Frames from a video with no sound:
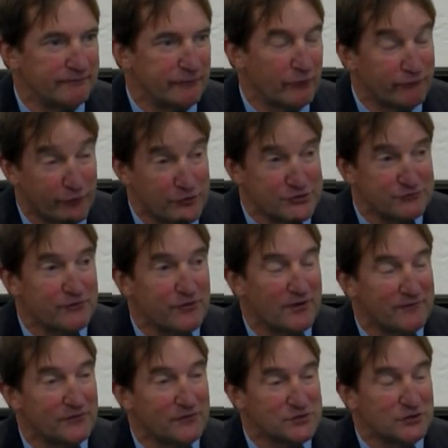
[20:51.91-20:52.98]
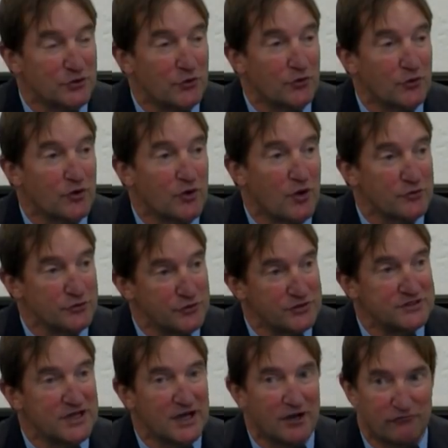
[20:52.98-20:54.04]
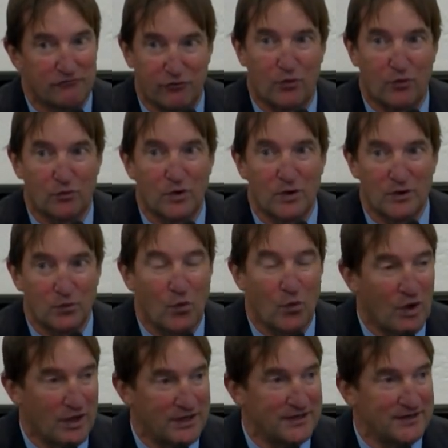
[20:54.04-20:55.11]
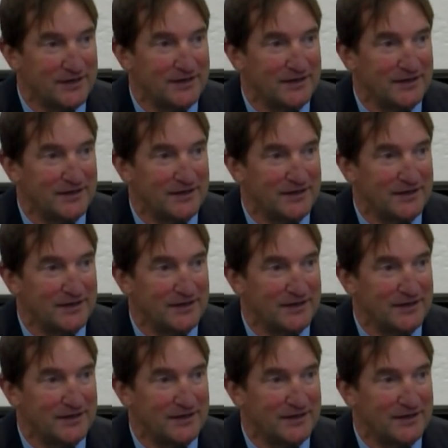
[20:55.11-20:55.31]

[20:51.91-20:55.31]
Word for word: Well, first of all, if it was a local call, you could dial 411